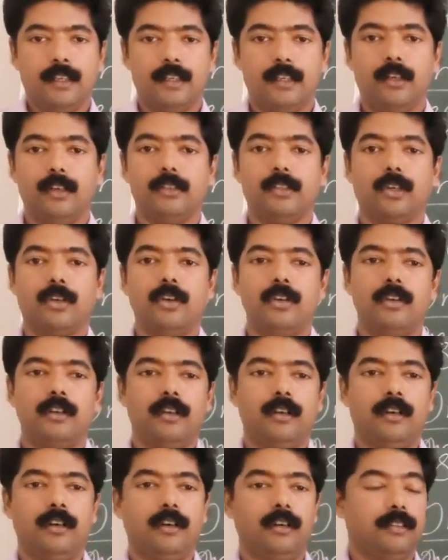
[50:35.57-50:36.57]
Now
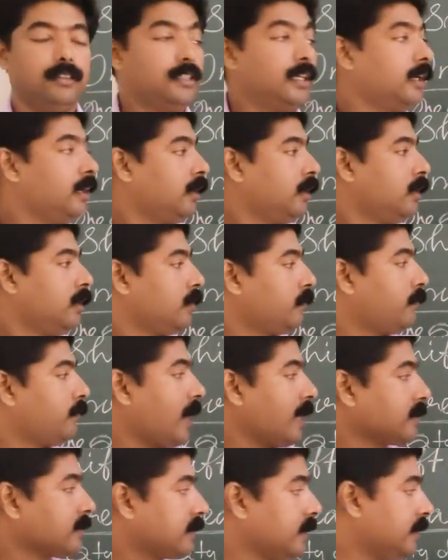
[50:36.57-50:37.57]
the
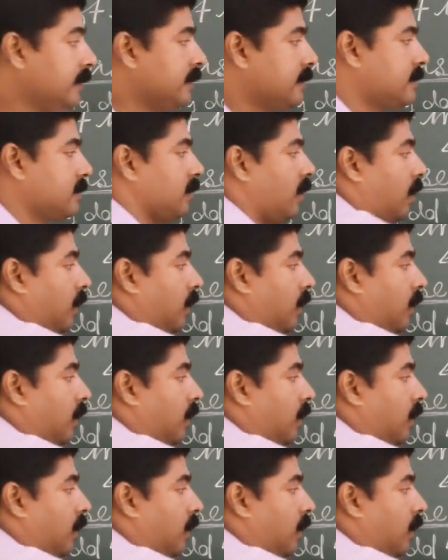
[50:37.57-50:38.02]
factors